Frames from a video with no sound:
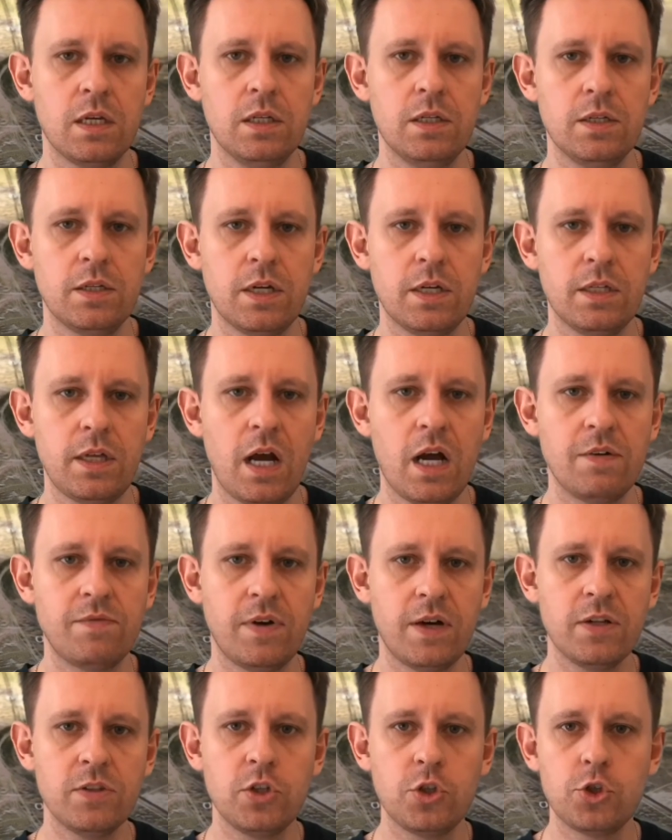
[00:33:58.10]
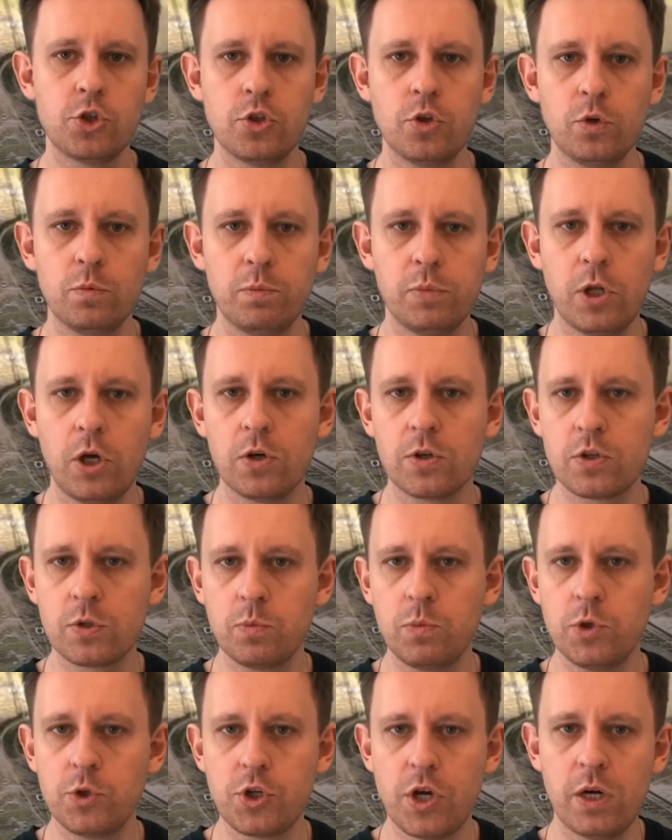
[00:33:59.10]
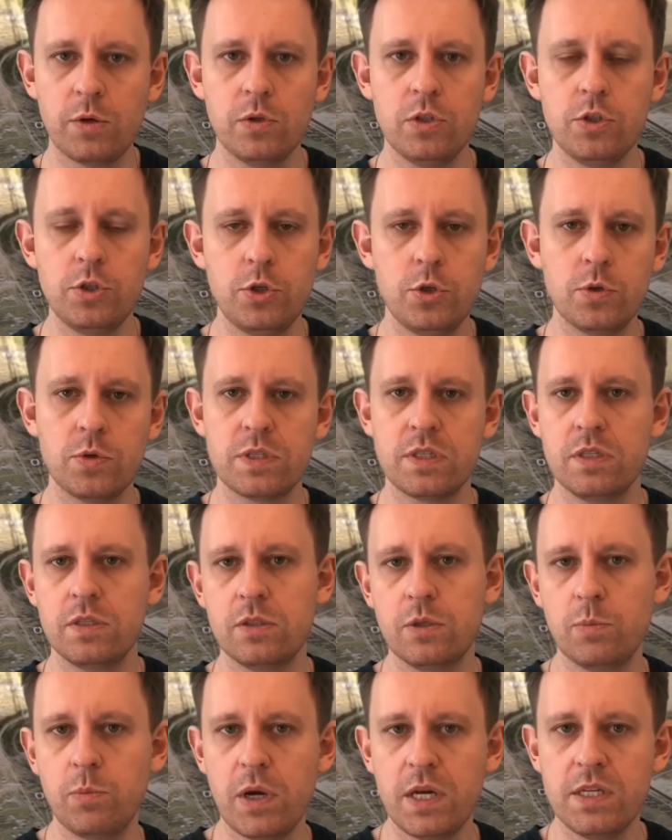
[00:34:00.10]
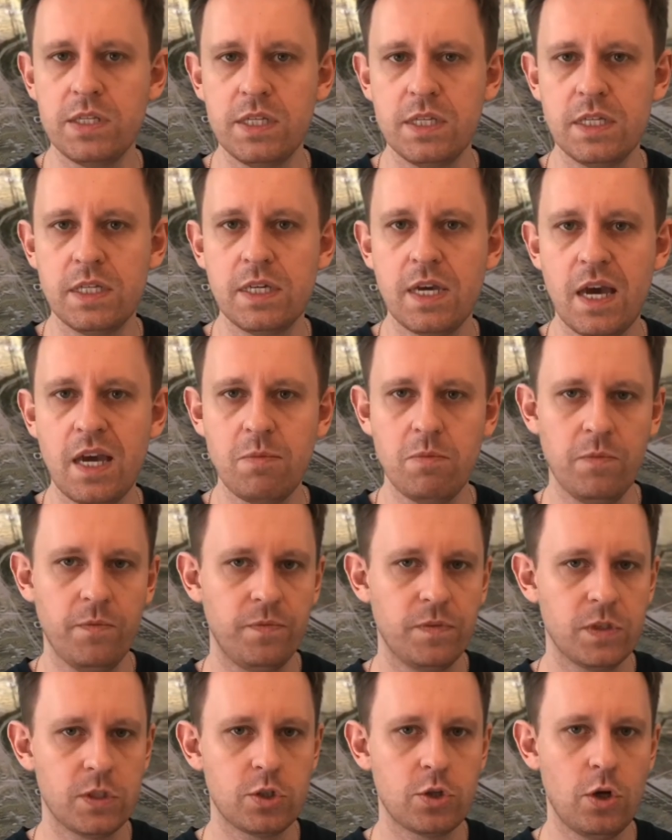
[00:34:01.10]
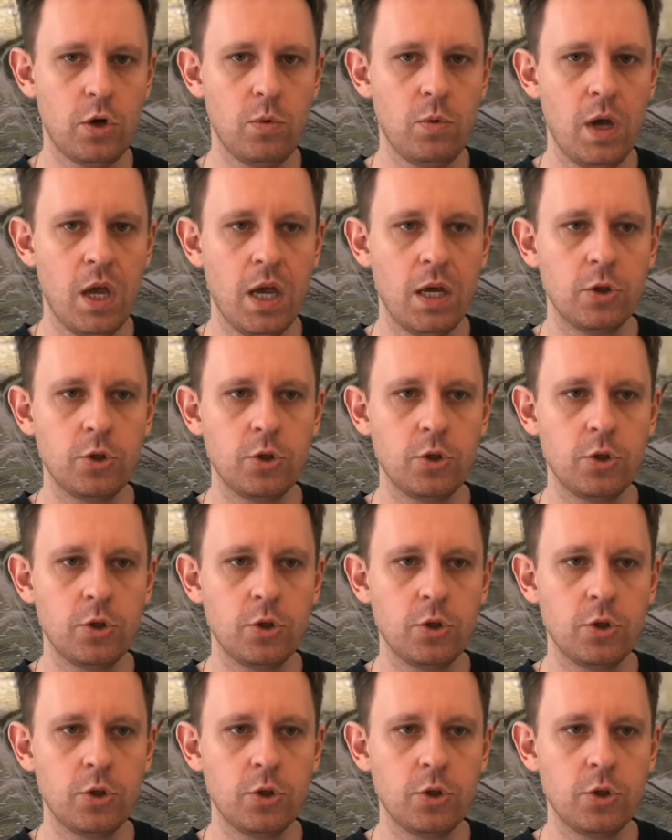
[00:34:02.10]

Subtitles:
can have additional blocks which aren't used in the basic game. So the